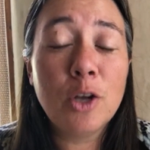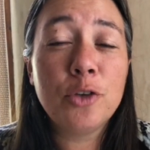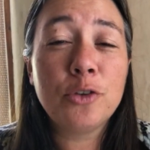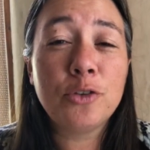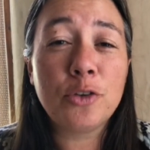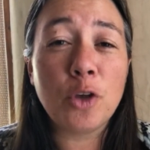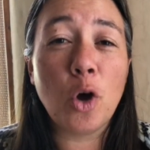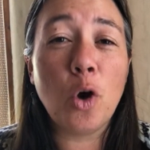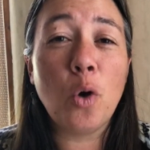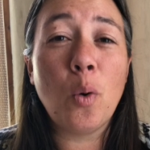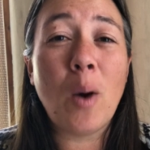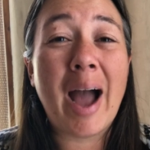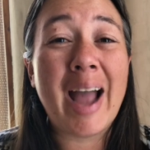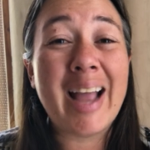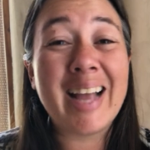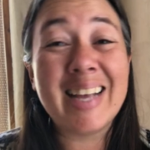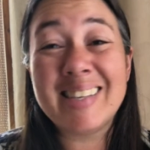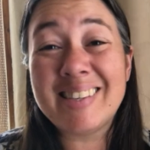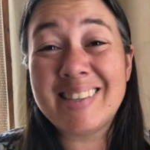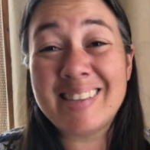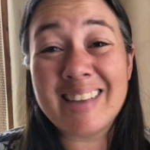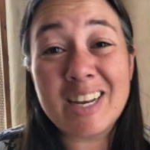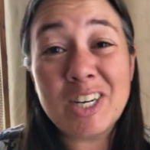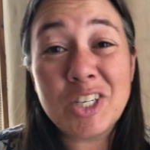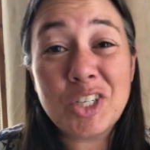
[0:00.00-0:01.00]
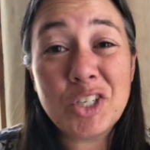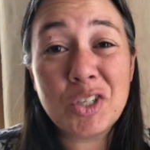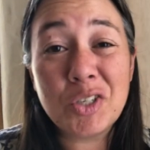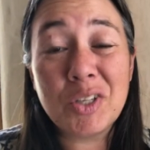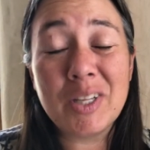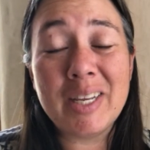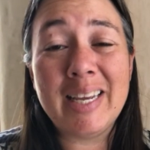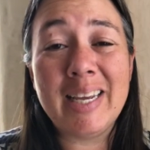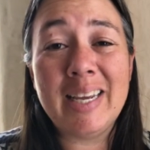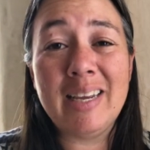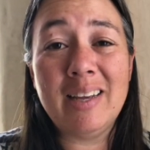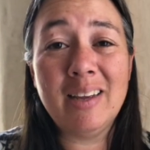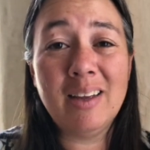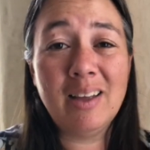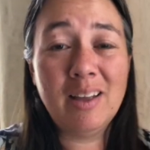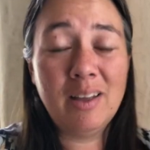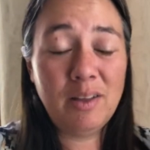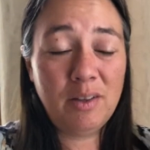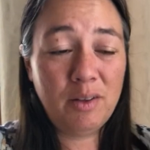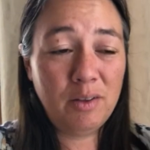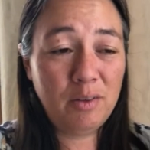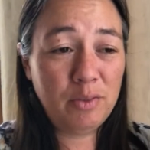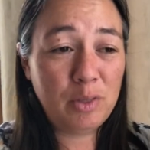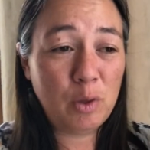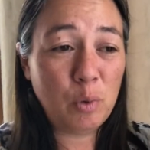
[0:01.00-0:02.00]
So I essentially,
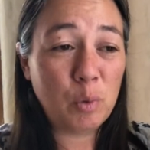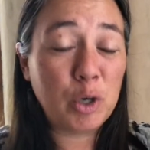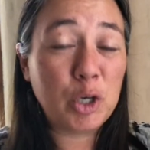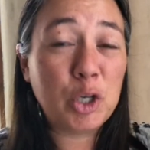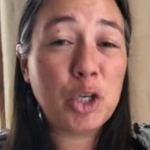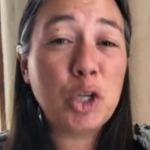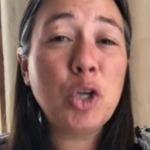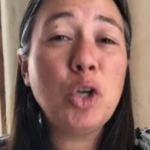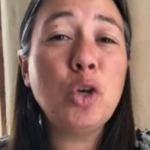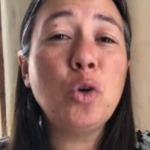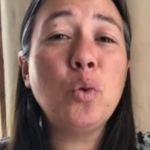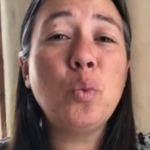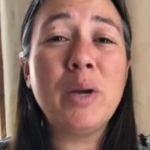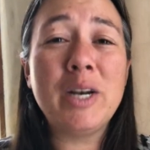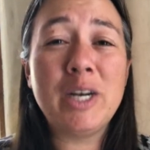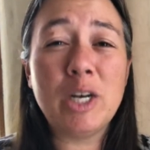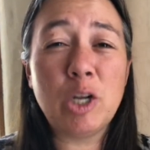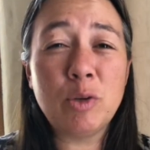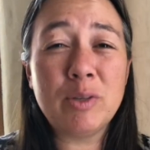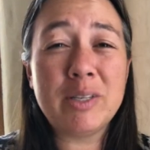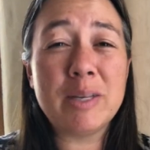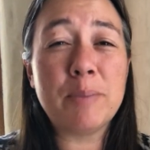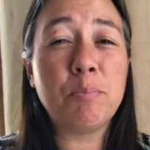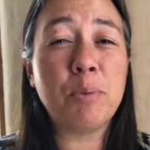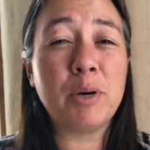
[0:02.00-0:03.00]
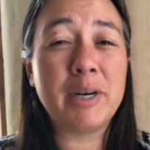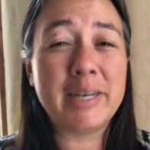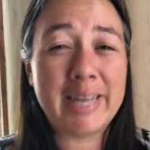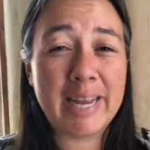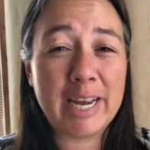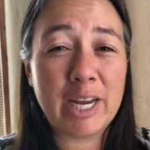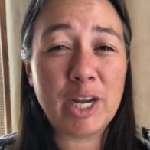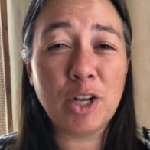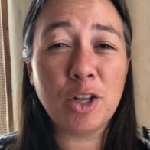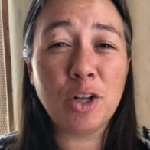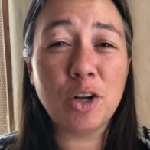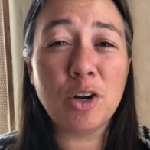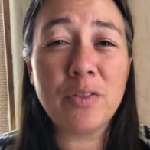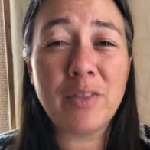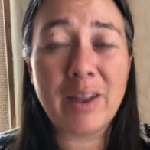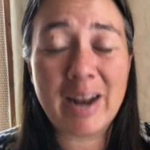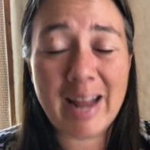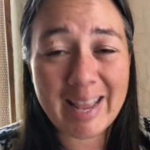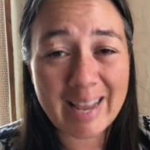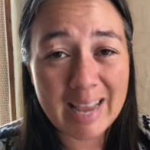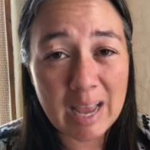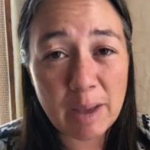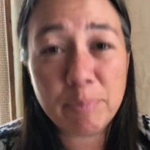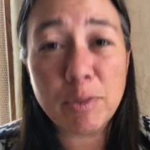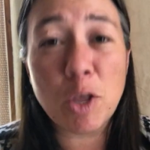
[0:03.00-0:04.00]
there were two windows in particular that
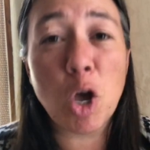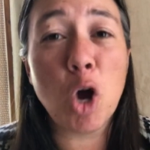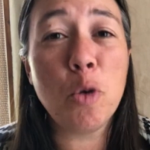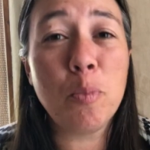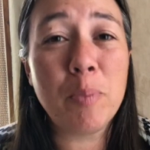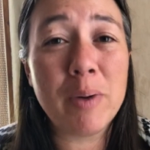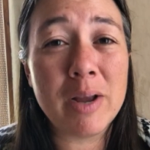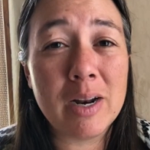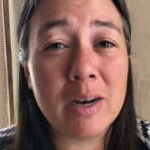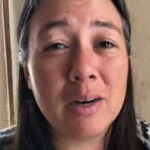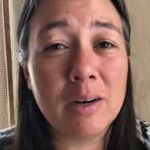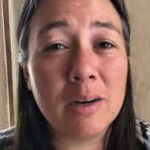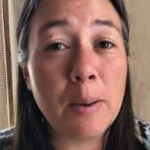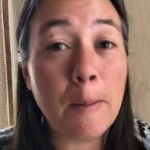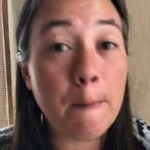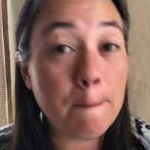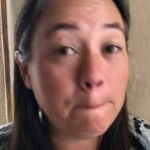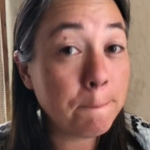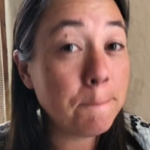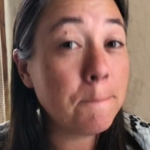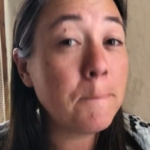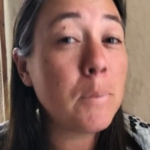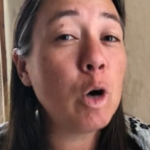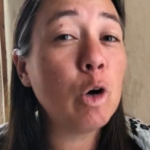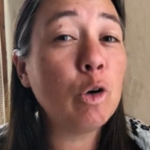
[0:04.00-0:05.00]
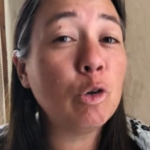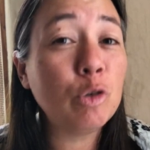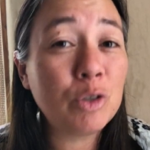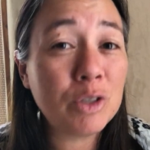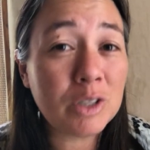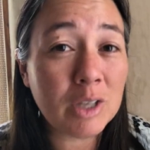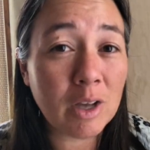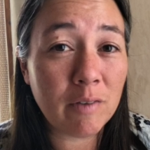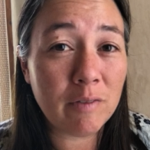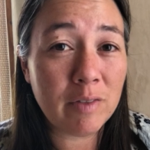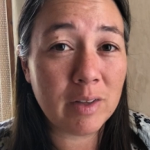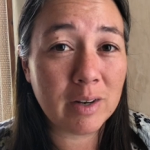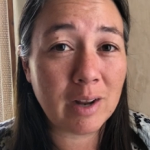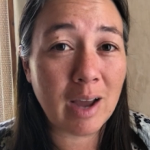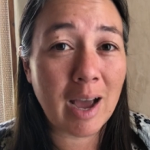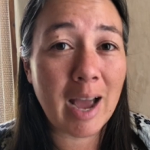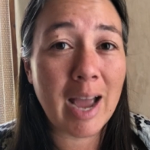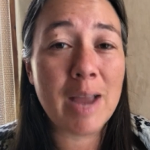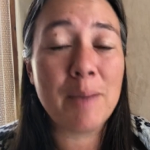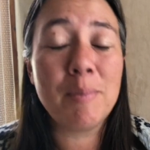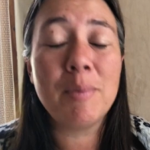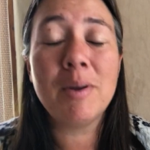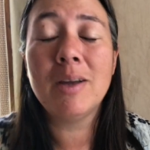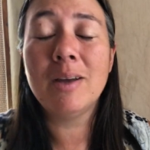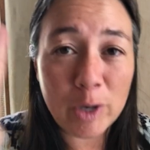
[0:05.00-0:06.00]
I kept open most of the
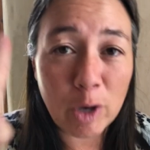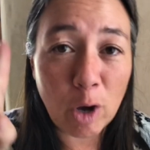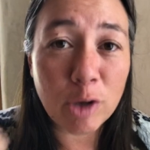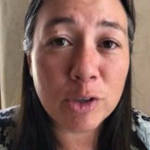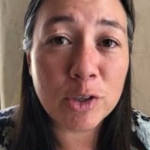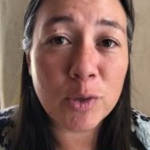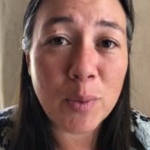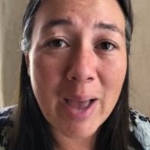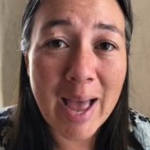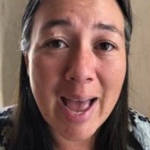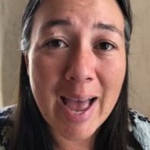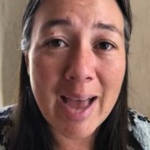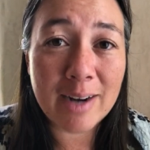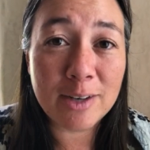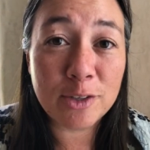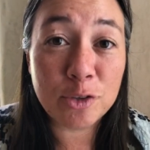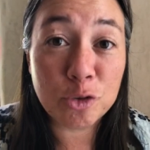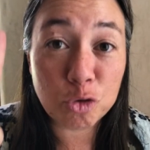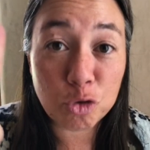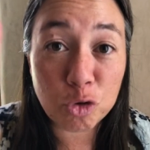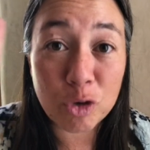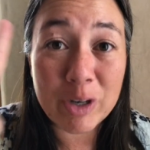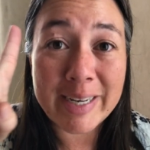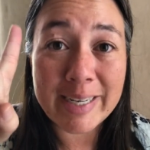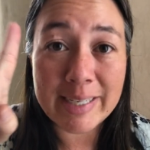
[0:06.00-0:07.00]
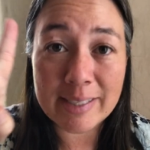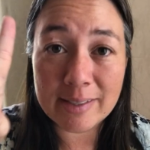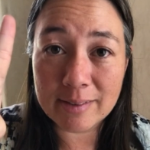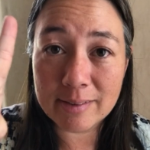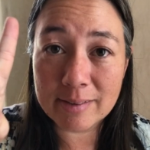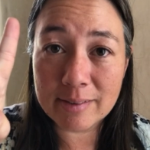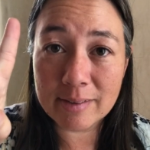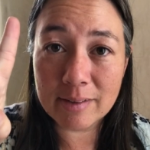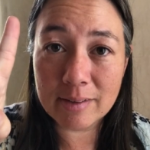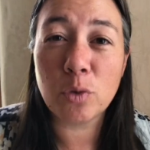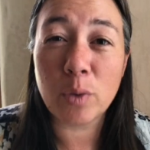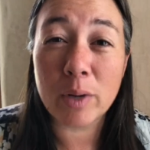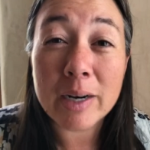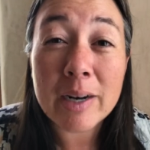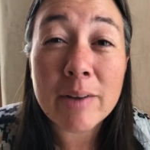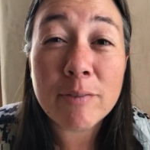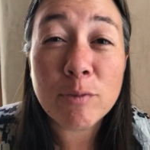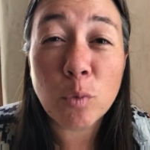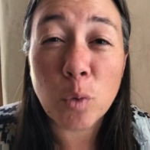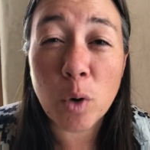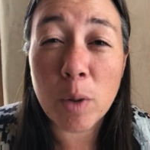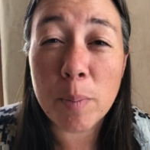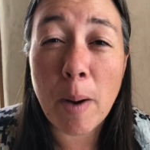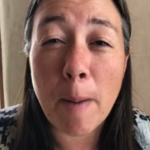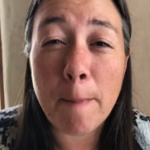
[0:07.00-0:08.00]
time. We also had screens, so I didn't
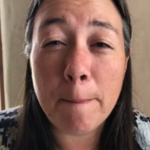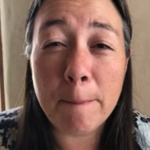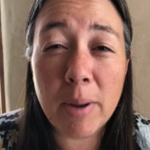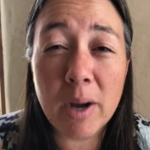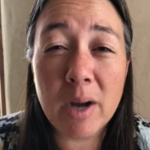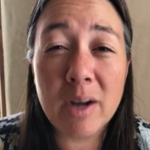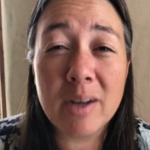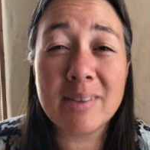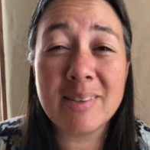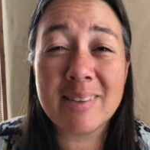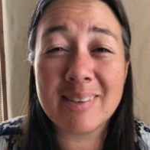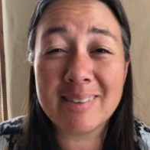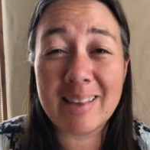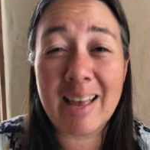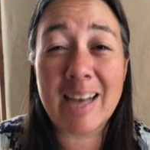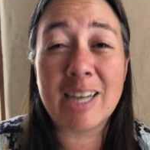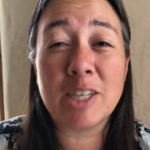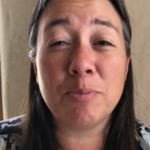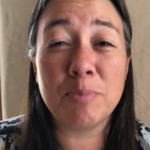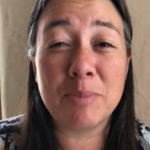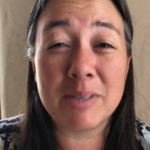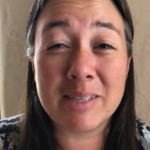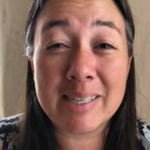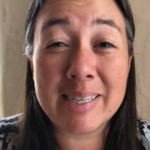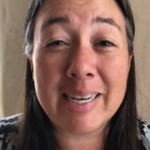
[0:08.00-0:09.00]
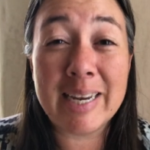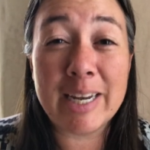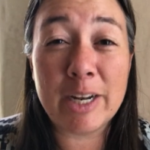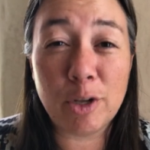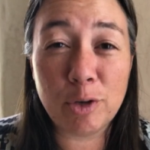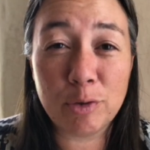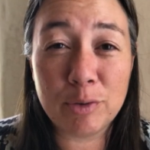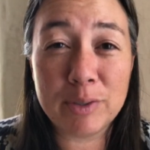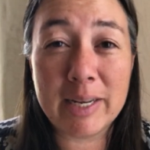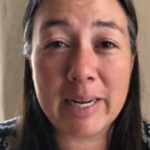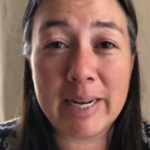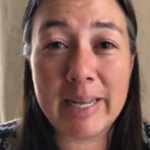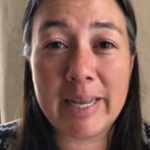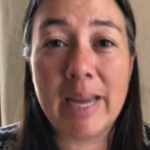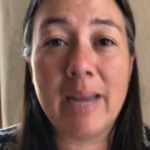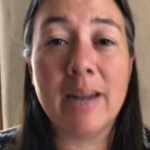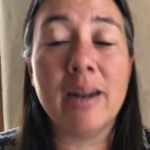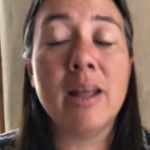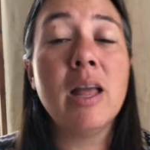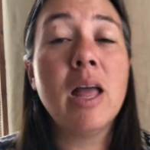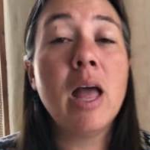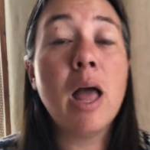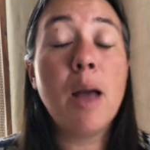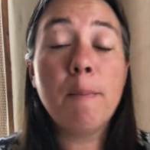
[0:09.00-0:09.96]
have to worry about bugs slash mosquitoes getting in.